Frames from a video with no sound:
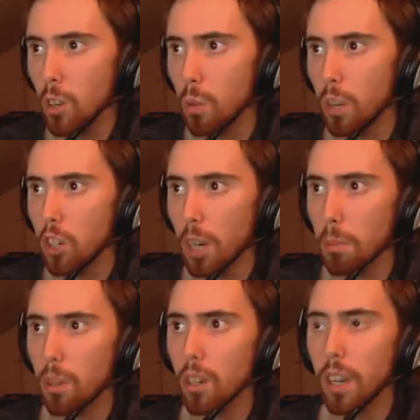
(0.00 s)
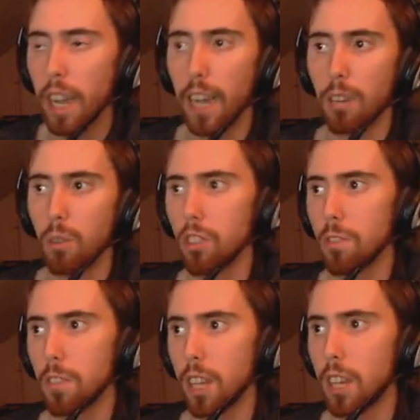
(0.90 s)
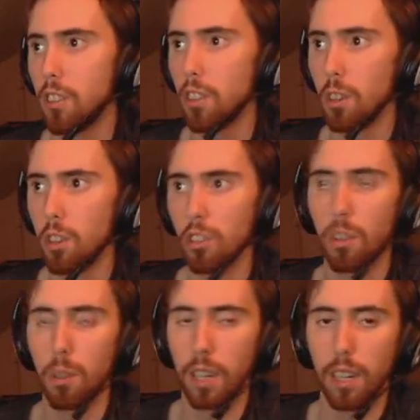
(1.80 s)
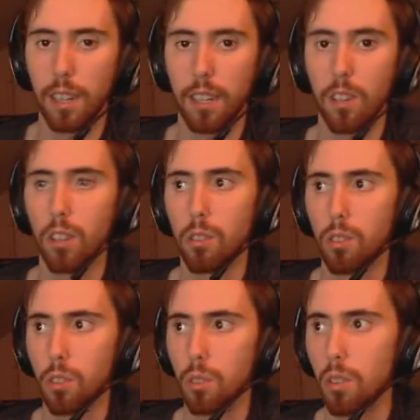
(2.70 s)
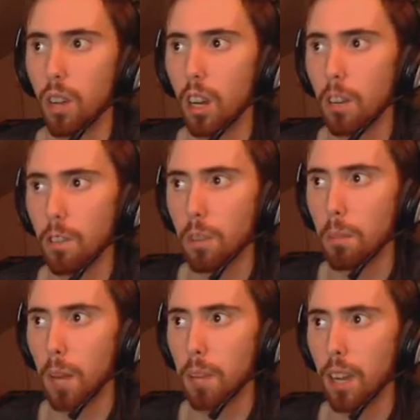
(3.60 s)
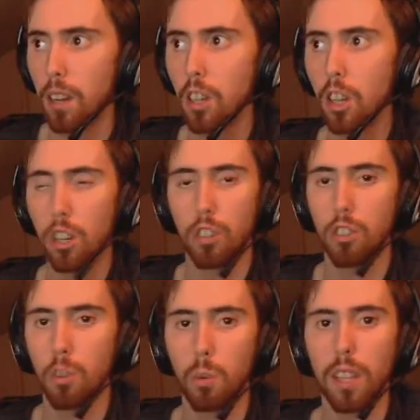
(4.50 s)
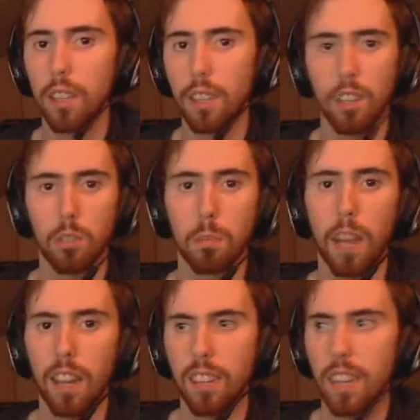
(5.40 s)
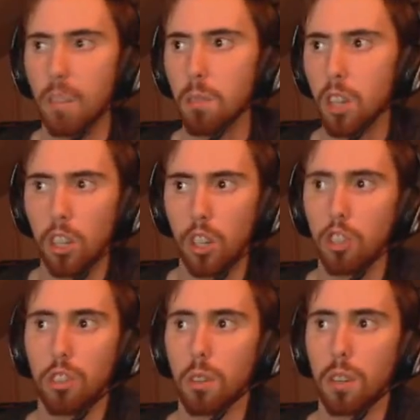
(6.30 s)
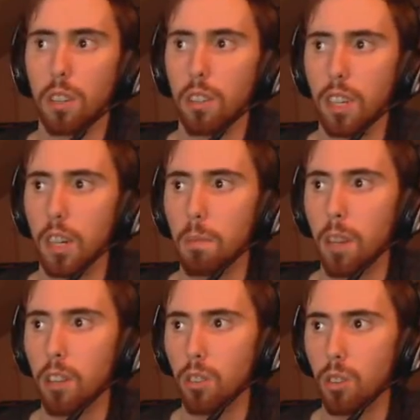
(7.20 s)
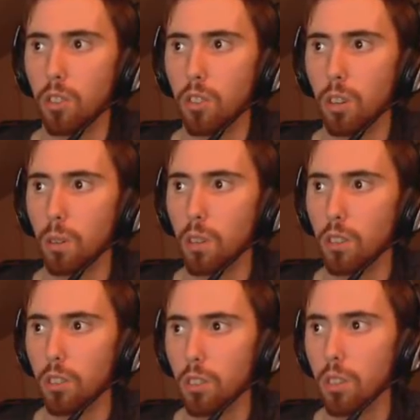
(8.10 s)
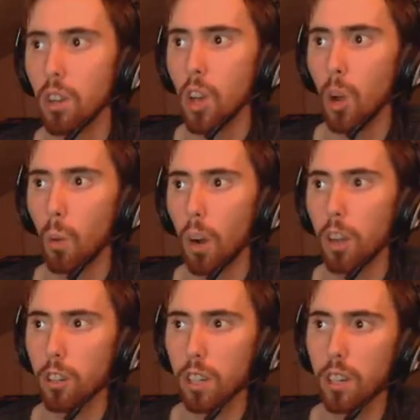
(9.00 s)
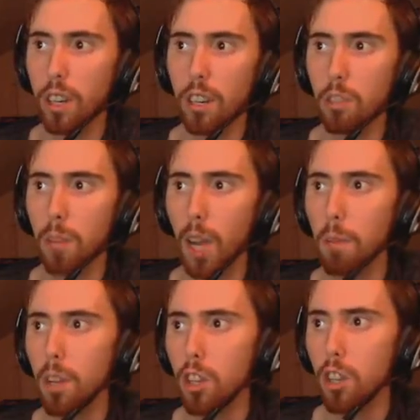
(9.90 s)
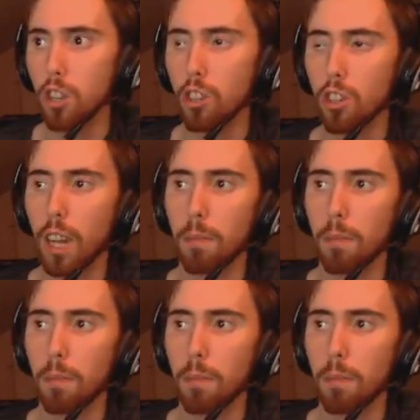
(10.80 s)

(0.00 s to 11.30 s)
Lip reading: Wind Shaper, and the reason for that is that you just don't need to kill those two for the mob count. Just the way that things math out, you just don't need to kill them, and so there's no real reason to. While you're killing this mob, you should